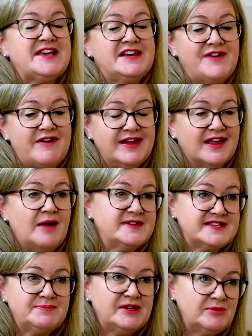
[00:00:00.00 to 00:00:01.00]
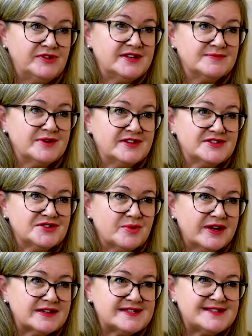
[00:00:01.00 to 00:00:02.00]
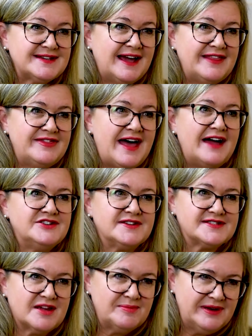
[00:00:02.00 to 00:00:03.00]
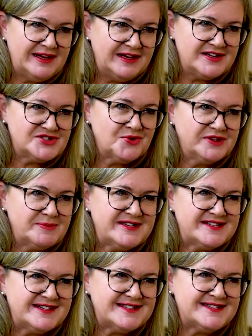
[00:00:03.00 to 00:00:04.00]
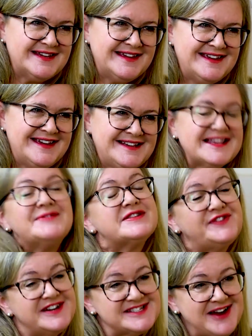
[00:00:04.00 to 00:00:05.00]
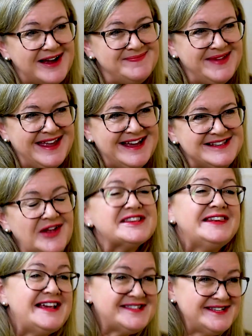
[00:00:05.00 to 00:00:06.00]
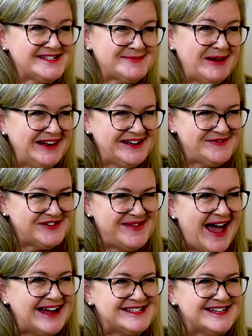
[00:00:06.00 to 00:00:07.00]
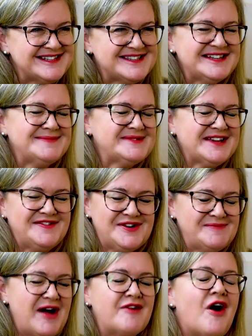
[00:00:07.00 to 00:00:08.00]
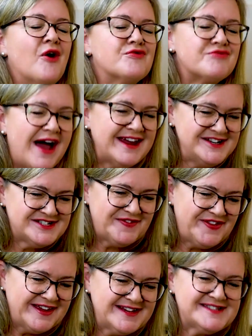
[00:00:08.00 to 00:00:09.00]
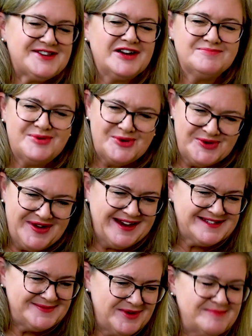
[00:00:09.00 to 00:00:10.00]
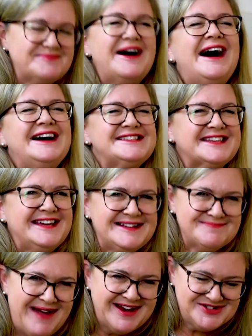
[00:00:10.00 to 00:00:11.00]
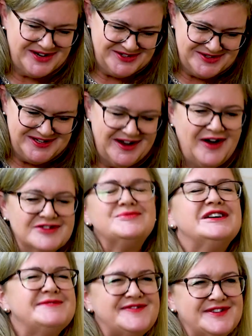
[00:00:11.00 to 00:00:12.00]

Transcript: of our income disappeared within 2 weeks. And that just completely destroyed the business. So that was the first time. Lots of lessons to be learned from that in terms of a whole range of things. Don't put all your eggs in one basket. Make sure you do your homework before